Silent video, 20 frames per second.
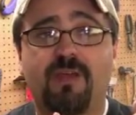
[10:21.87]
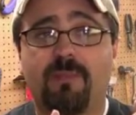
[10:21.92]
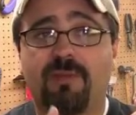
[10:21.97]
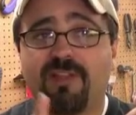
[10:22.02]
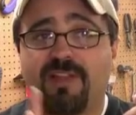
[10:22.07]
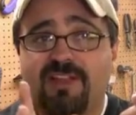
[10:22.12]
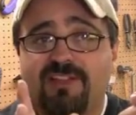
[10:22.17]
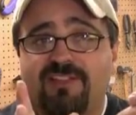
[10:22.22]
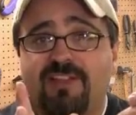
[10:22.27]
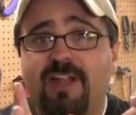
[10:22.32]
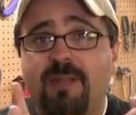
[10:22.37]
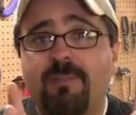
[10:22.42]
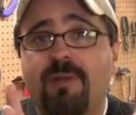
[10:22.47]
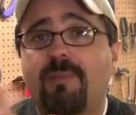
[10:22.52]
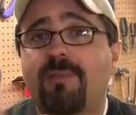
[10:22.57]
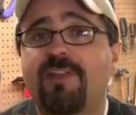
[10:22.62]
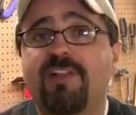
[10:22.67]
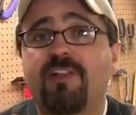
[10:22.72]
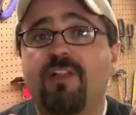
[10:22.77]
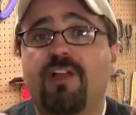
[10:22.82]
but like I said, I
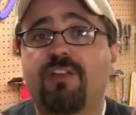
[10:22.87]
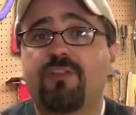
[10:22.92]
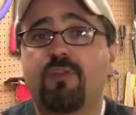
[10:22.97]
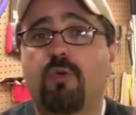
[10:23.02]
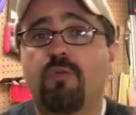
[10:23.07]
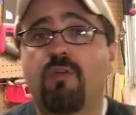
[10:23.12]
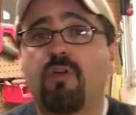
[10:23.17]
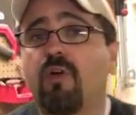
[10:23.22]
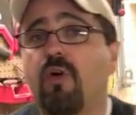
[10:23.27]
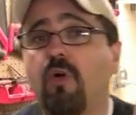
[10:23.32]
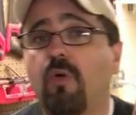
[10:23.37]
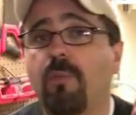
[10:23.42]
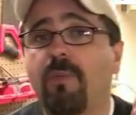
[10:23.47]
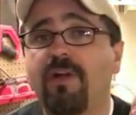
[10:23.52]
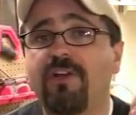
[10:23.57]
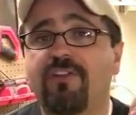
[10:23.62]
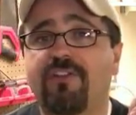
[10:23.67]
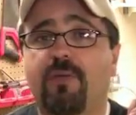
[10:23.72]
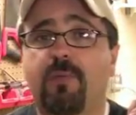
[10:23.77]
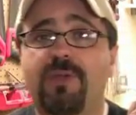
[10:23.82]
probably glossed over a whole
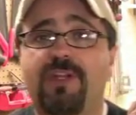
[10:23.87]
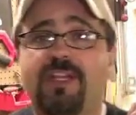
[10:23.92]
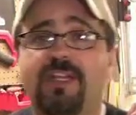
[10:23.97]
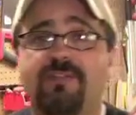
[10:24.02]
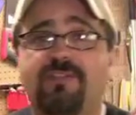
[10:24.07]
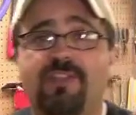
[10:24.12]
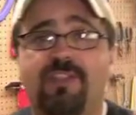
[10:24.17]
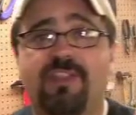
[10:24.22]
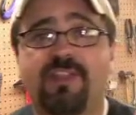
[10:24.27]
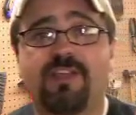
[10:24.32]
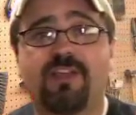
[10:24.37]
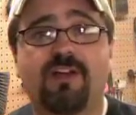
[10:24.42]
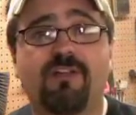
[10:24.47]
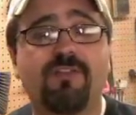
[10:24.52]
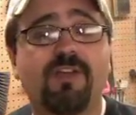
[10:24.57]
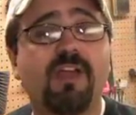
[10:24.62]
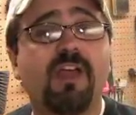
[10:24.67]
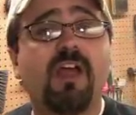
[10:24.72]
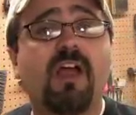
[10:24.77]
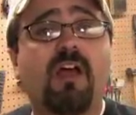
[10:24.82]
bunch that we didn't even think
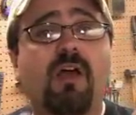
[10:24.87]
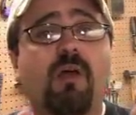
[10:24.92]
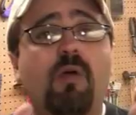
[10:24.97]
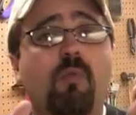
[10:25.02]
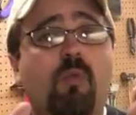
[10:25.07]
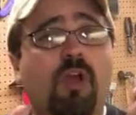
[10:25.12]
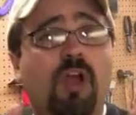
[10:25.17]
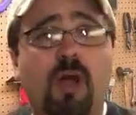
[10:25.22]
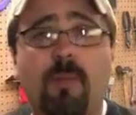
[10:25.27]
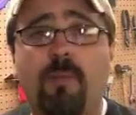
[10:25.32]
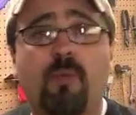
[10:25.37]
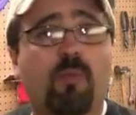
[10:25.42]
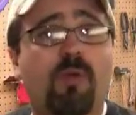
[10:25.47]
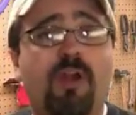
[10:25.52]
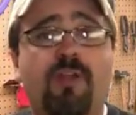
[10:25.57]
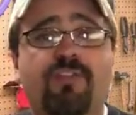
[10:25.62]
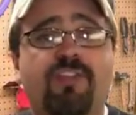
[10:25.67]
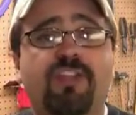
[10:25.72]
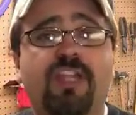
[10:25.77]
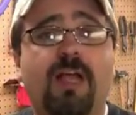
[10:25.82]
of a couple
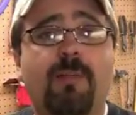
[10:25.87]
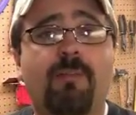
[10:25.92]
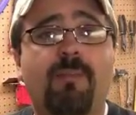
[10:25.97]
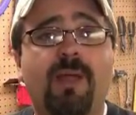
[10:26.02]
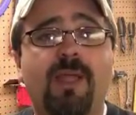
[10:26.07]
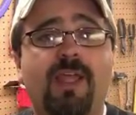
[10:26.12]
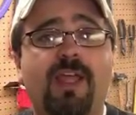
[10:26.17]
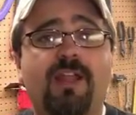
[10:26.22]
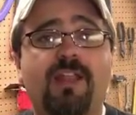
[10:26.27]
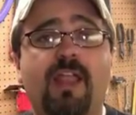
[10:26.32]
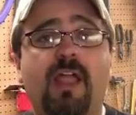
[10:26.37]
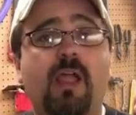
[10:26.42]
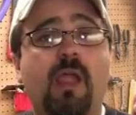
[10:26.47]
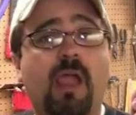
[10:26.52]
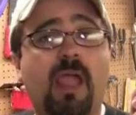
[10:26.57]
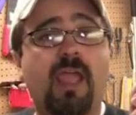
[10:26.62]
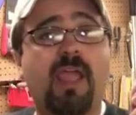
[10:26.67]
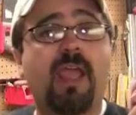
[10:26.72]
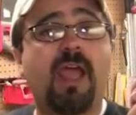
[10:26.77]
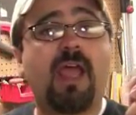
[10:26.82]
right off the top of my head,
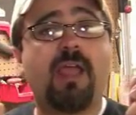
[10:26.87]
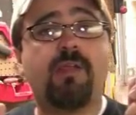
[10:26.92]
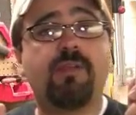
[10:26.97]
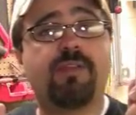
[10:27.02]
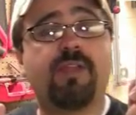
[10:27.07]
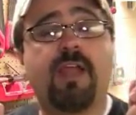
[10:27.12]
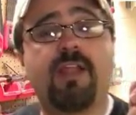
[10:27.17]
I, I,